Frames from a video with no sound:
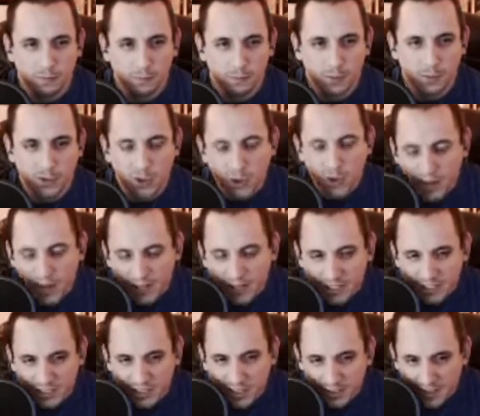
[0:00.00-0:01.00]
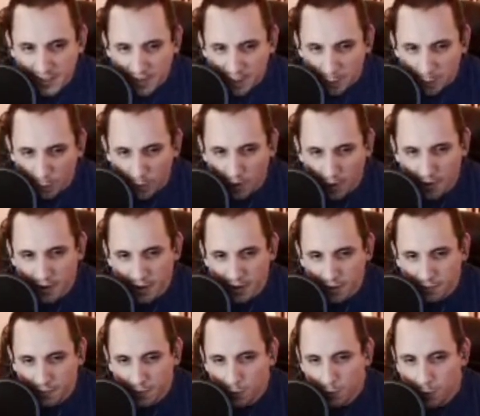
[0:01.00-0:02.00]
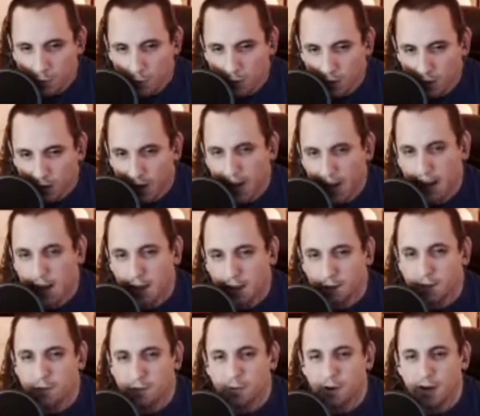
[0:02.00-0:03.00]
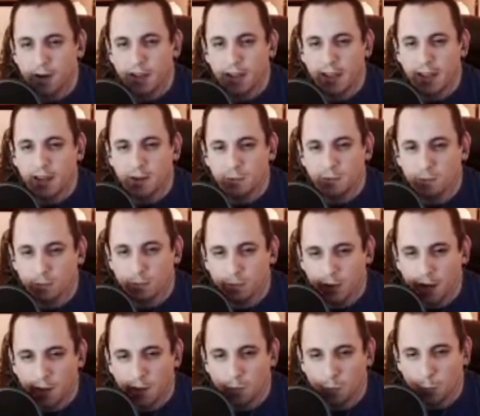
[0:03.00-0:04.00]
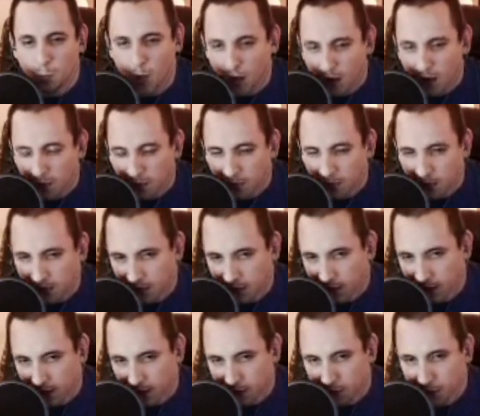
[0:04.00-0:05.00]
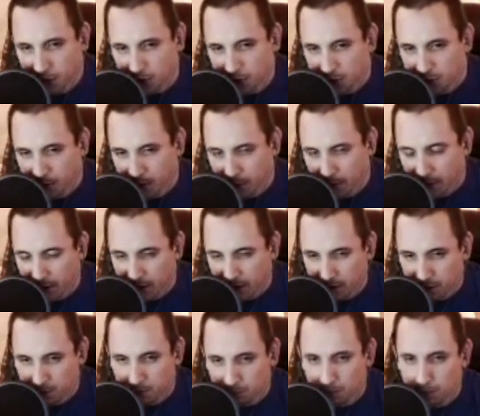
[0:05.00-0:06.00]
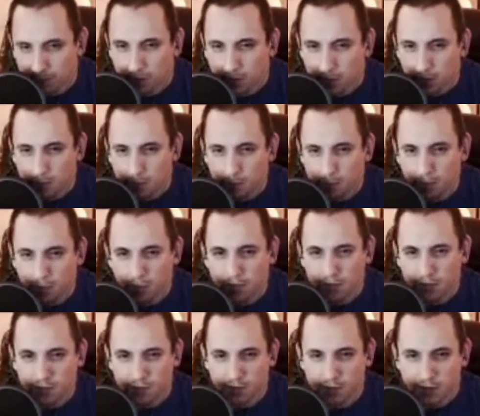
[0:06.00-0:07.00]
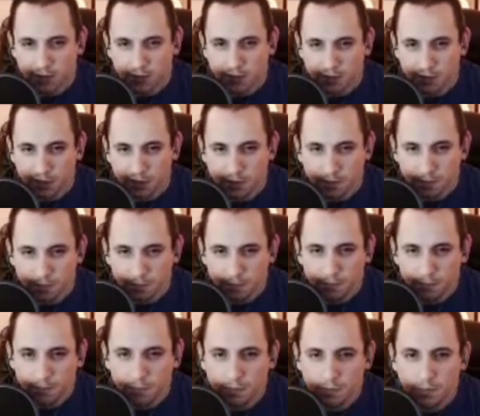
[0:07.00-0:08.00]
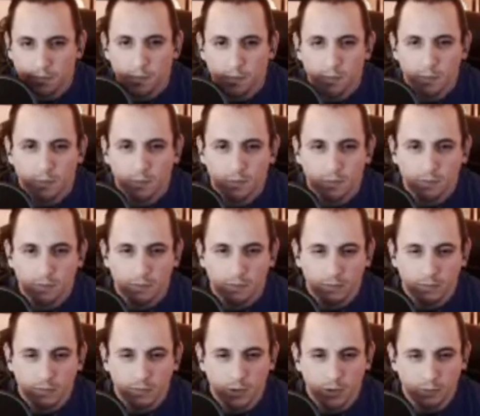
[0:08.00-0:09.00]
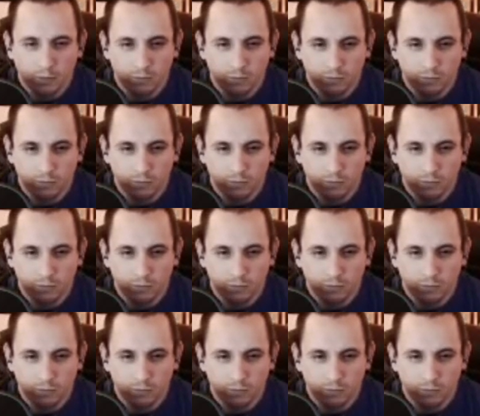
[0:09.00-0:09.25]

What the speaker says: But you can actually get that in 1 if you angle it right and wave the charge beam at a perfect direction there. Oh.